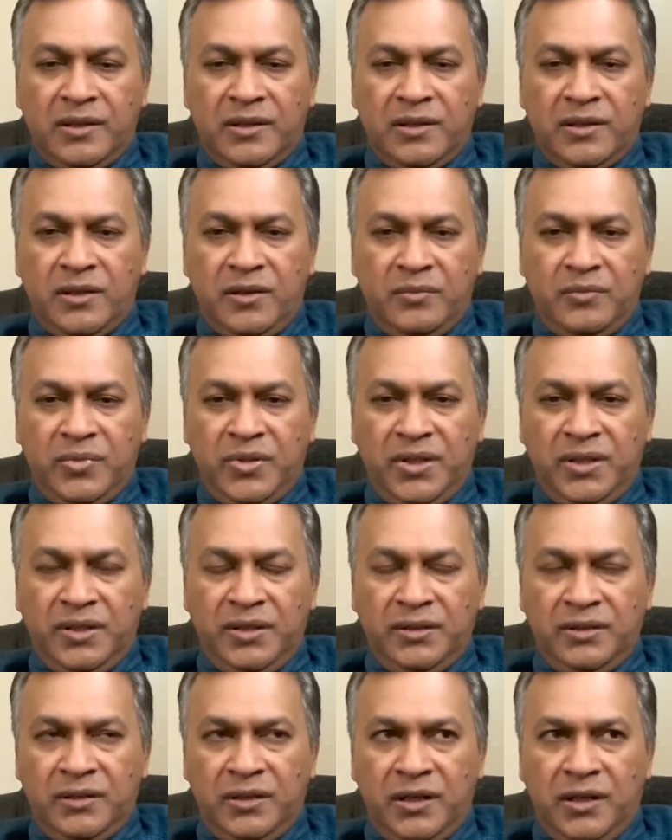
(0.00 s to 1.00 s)

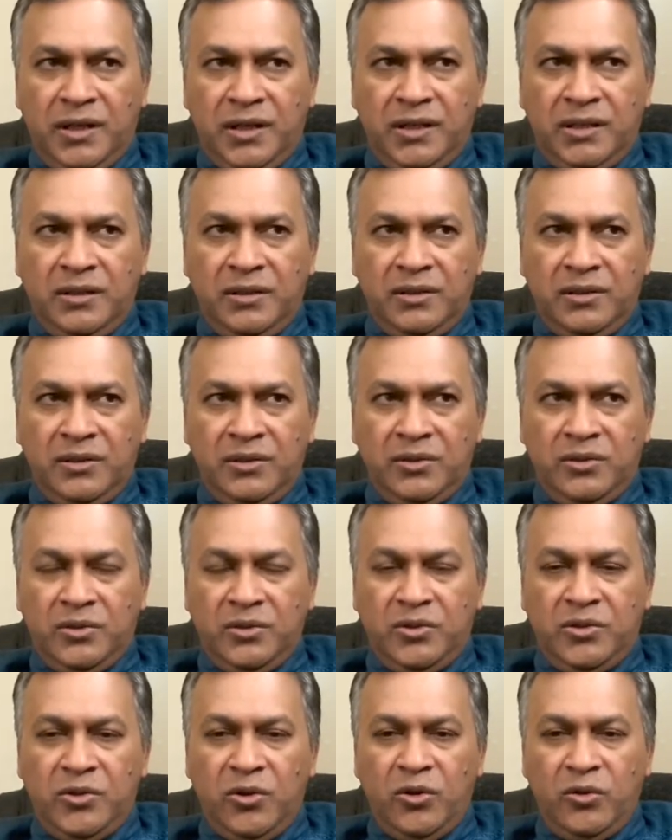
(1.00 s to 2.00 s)
companies like
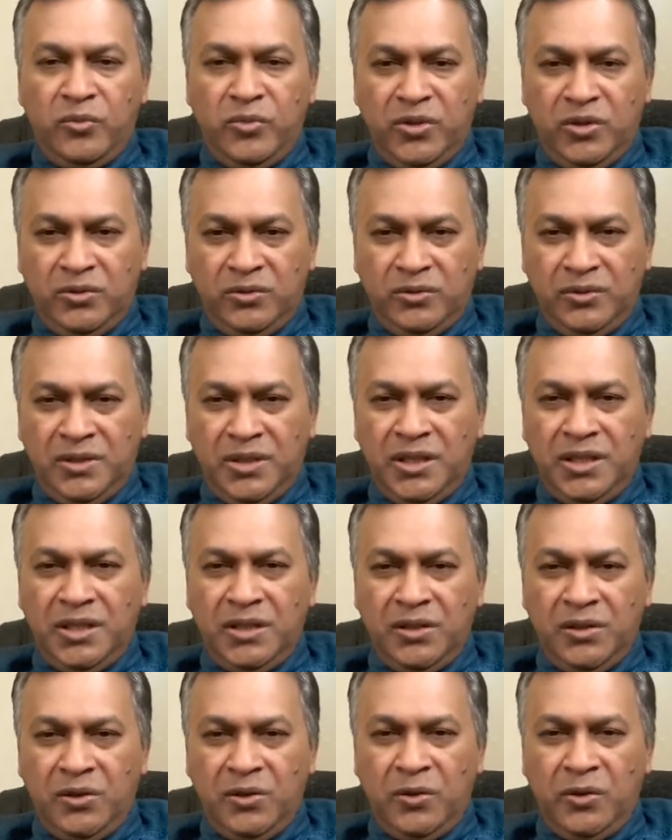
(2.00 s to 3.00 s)
Domu,
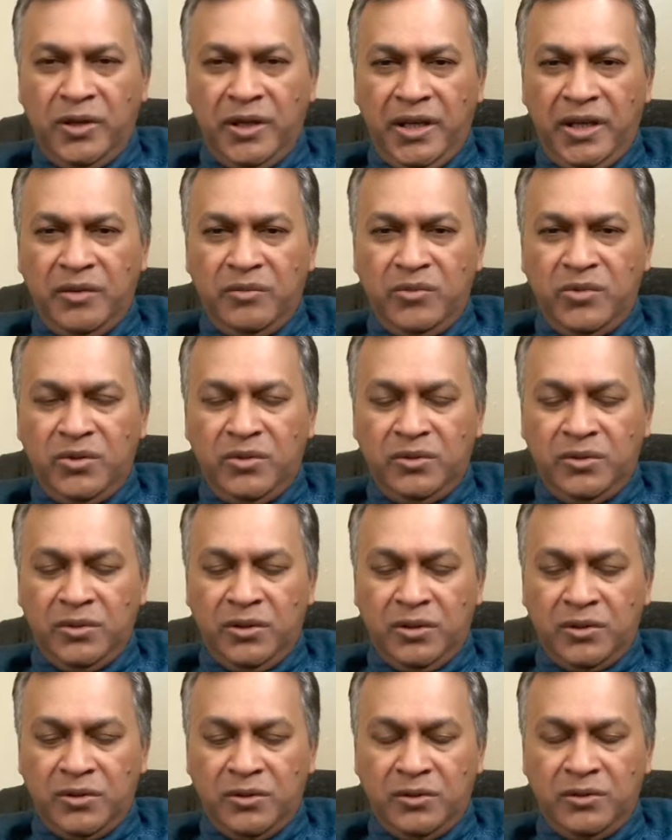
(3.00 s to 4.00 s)

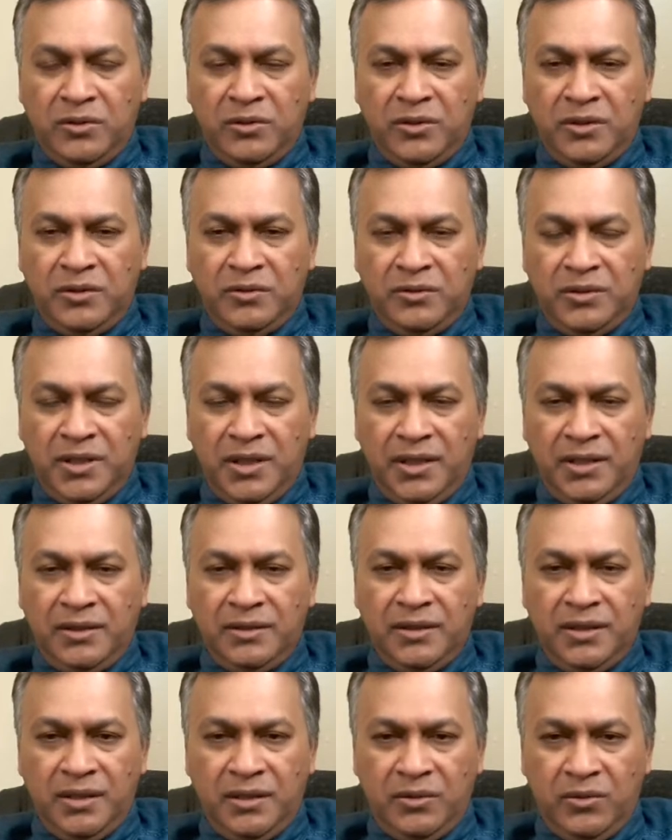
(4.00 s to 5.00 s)
domu.co.uk,
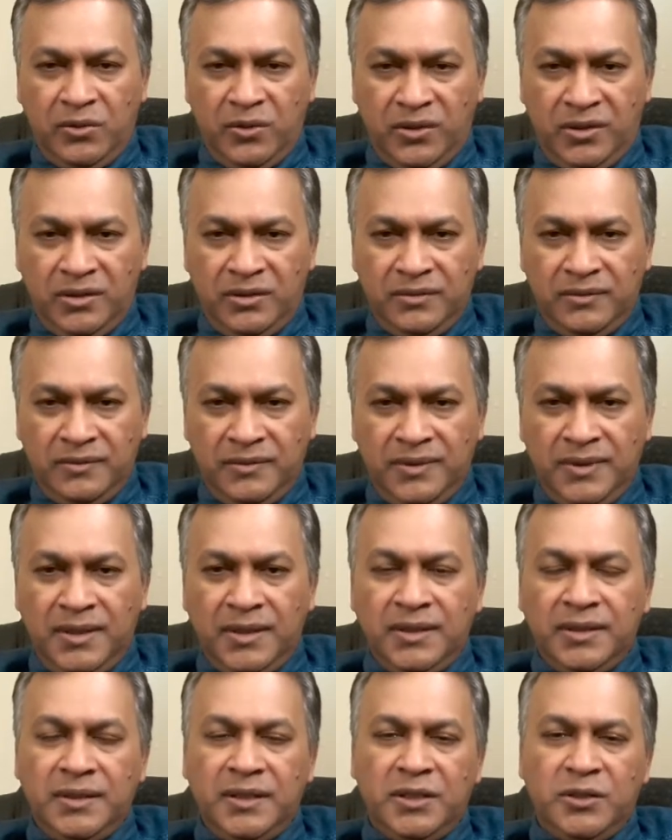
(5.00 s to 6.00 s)
they're good.
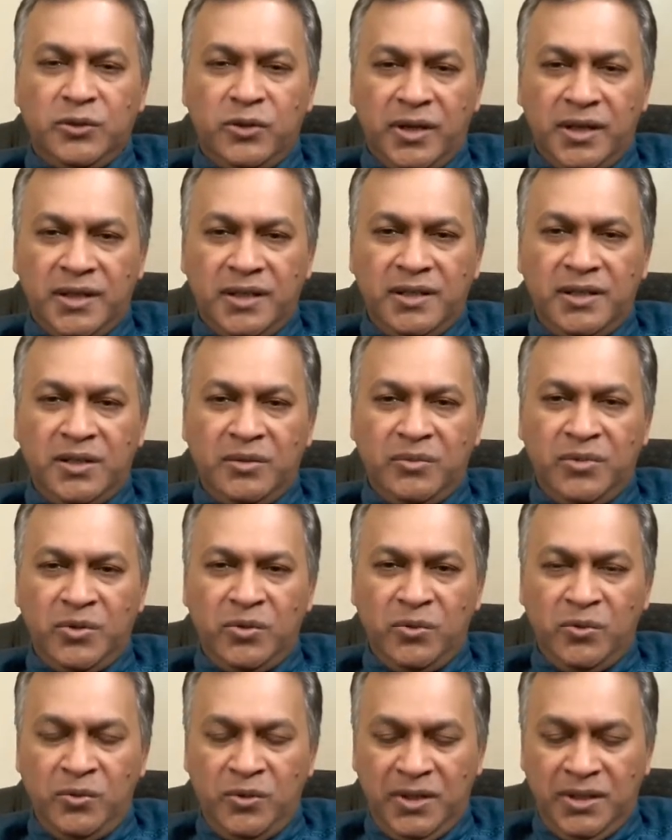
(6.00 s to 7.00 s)
Their tracking number
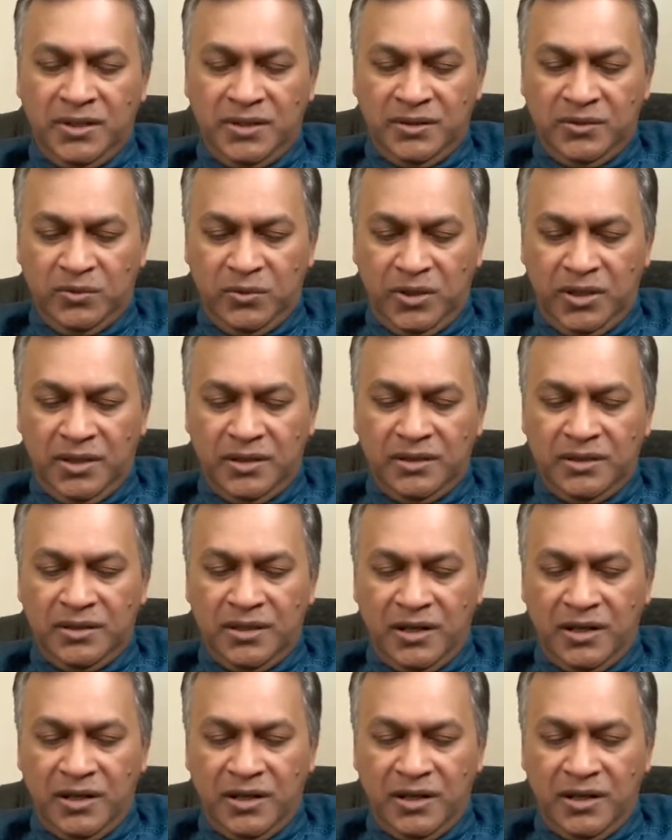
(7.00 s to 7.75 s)
always works.